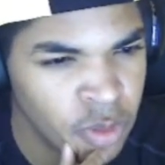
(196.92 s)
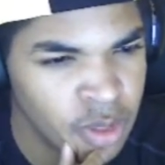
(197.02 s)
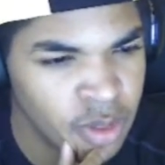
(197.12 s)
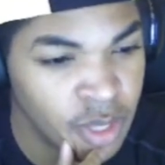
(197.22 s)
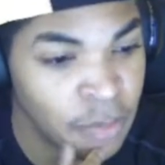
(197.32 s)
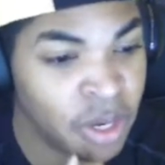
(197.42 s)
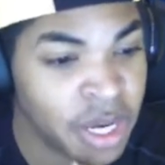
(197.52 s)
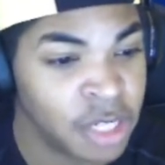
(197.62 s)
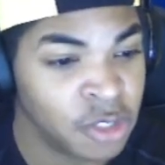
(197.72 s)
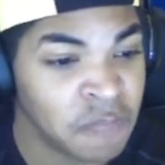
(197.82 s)
They bring in
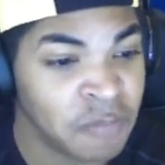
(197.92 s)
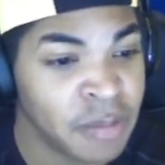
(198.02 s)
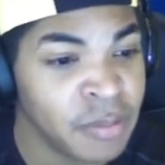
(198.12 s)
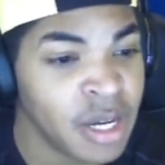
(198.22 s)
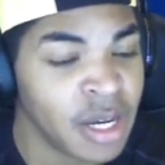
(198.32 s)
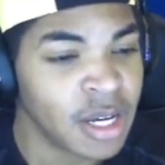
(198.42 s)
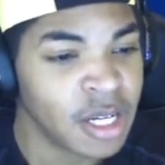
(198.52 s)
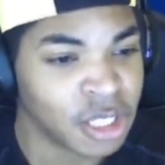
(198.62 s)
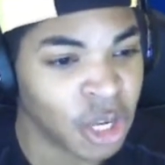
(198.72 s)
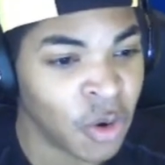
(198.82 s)
Drifblim,
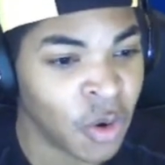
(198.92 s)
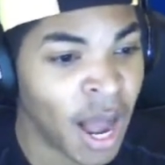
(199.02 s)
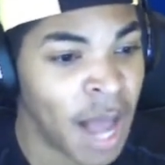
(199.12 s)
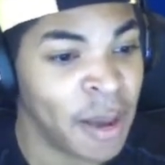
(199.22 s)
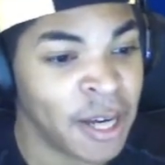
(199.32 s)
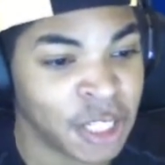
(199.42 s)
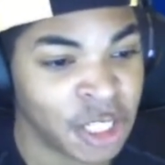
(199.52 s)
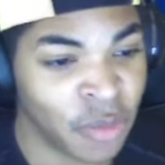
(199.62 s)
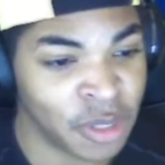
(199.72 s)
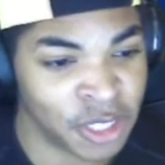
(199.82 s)
so I'm actually
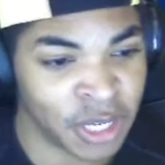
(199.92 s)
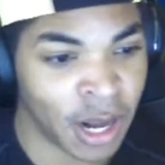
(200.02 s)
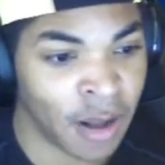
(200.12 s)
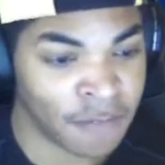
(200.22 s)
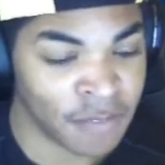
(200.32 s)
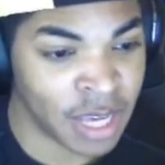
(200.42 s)
going to get off the